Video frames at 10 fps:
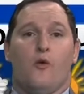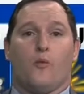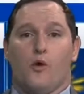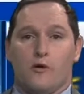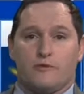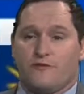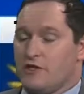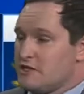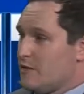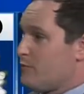Warm to
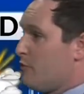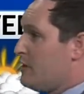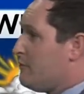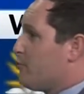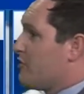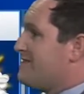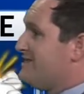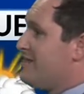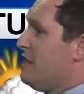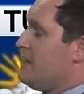finish up the week,
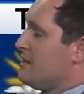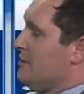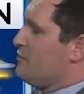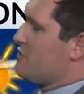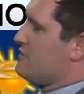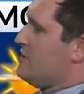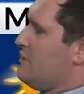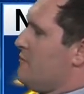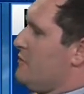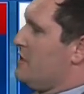breezy, temperatures in the
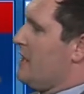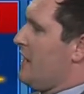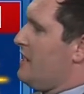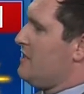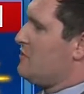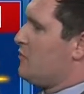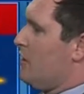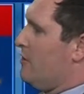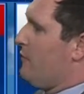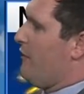mid-80s, well
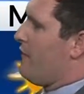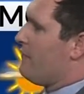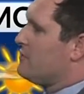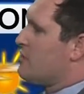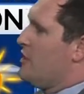above average.